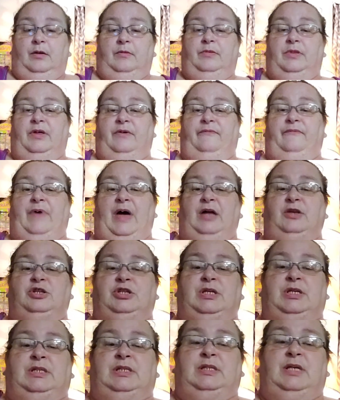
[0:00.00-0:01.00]
The vet
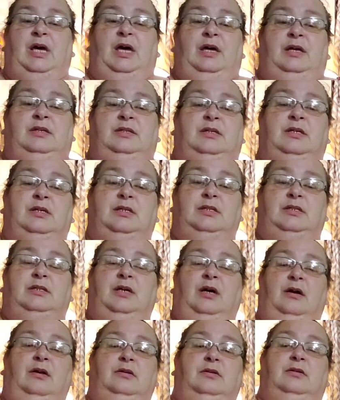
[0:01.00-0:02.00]
just said to
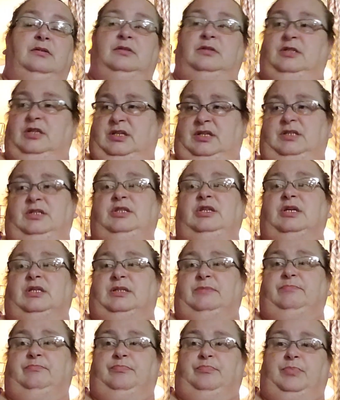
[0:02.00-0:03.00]
start just
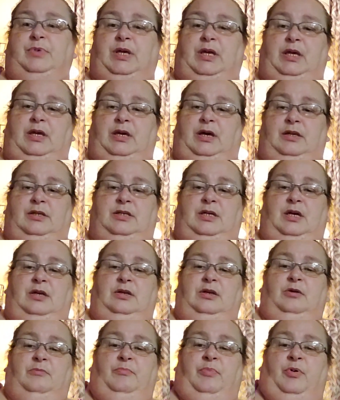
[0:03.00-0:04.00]
just
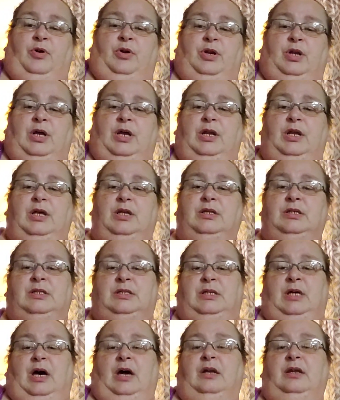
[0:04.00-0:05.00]
continue putting it
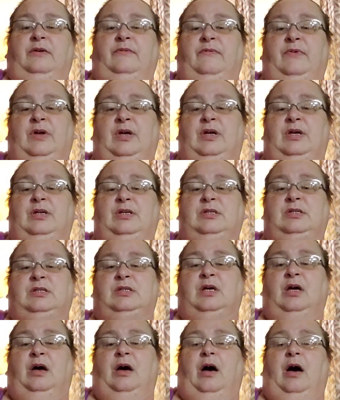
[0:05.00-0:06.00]
inside of
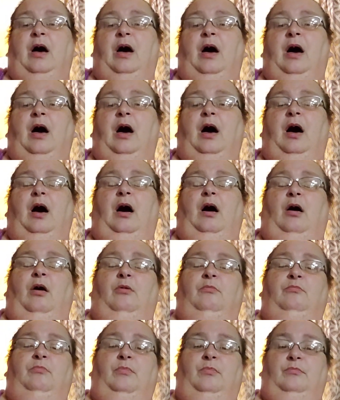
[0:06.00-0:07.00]
his
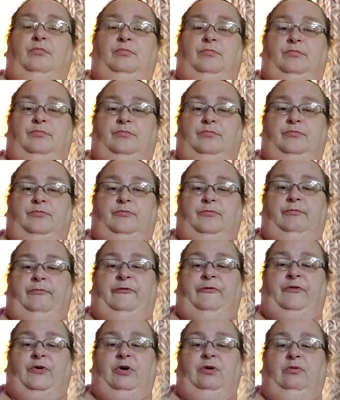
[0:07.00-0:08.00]
um
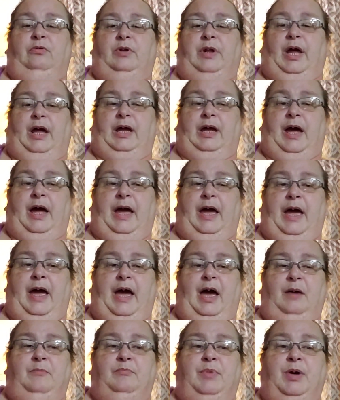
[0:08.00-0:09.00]
food like I
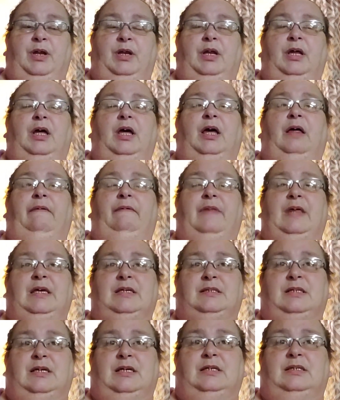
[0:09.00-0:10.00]
have been, at
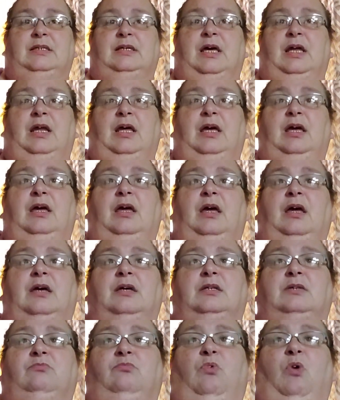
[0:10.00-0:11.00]
least he's getting
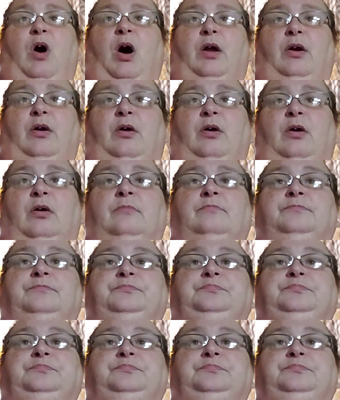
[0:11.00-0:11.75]
his water